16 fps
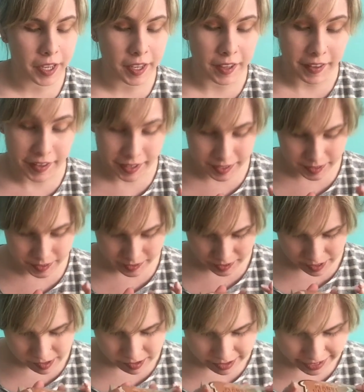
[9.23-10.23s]
It is
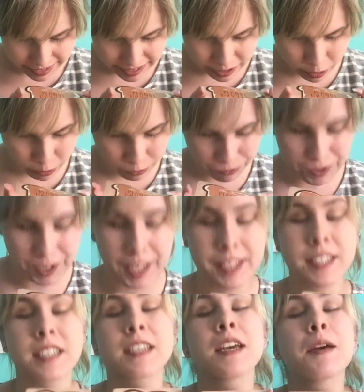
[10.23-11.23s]
the Too
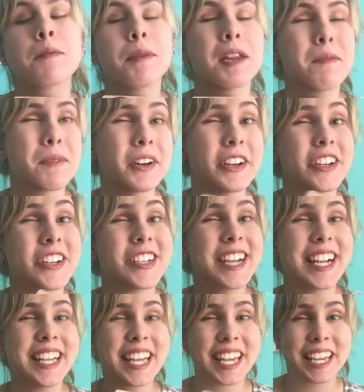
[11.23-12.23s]
Faced Peanut Butter and
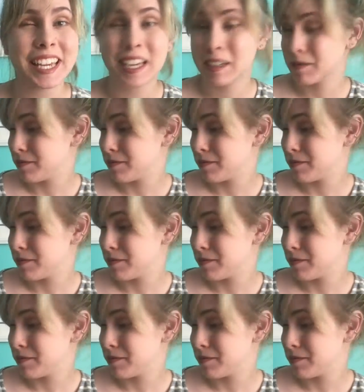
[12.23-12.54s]
Jelly